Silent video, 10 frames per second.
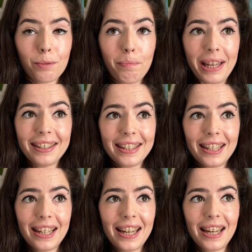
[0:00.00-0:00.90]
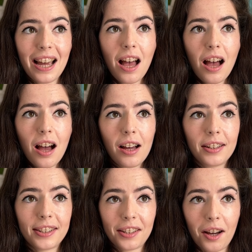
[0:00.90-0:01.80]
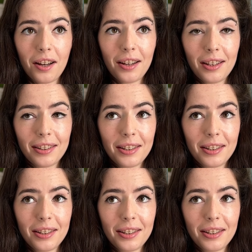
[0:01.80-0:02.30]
basically a skirt.